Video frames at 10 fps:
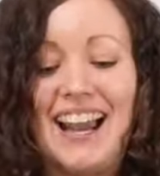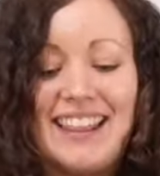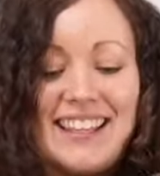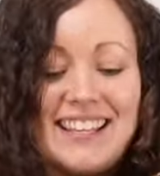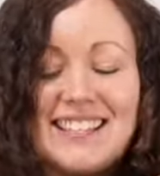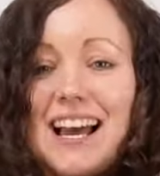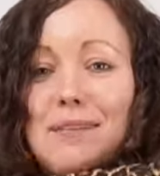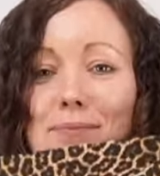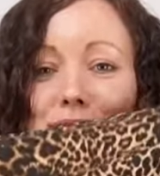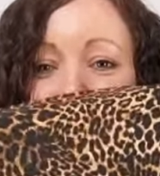and I think it's
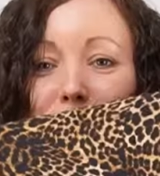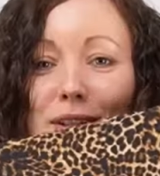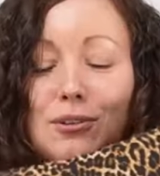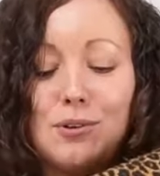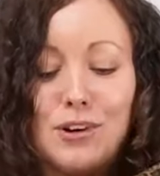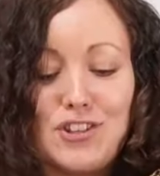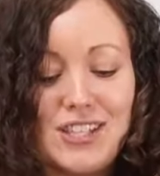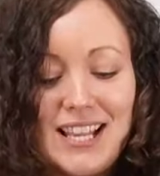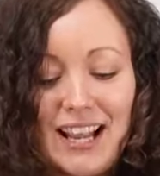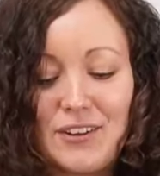absolutely
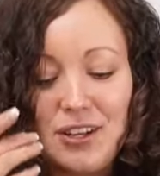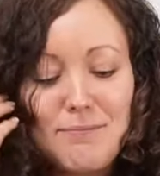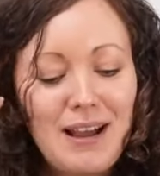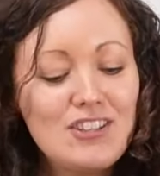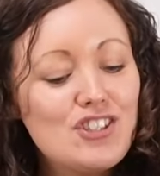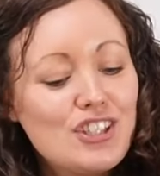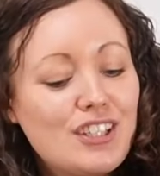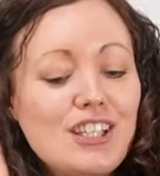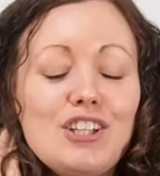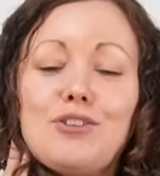gorgeous. I could
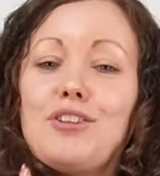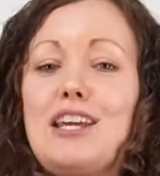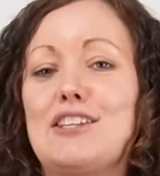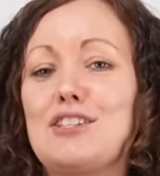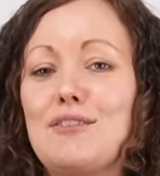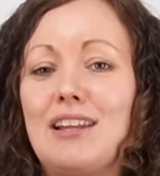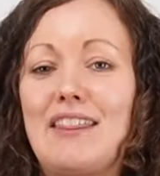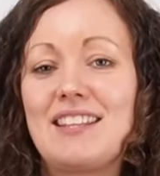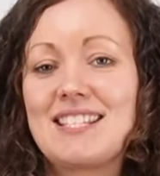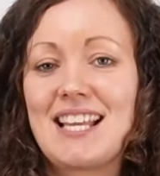imagine, you know, the sort of
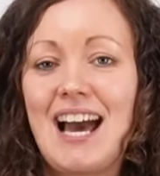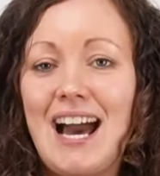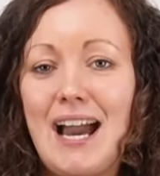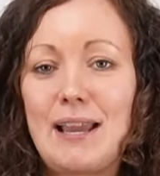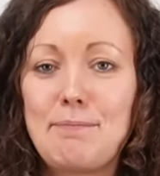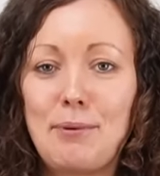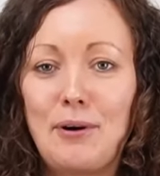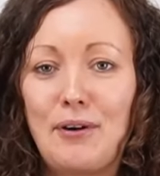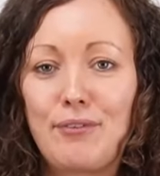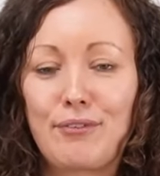like the tie
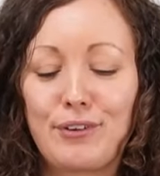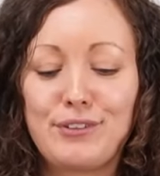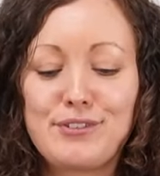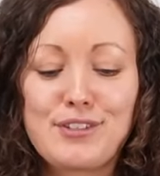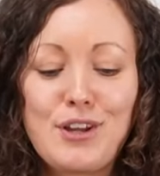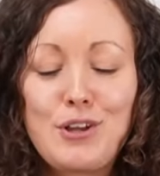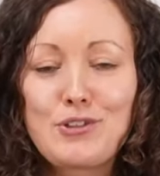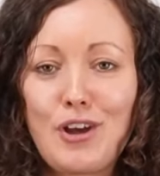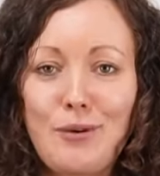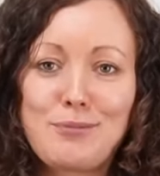bow front
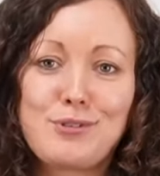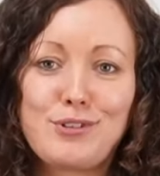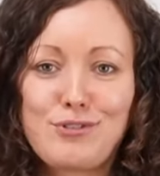tops or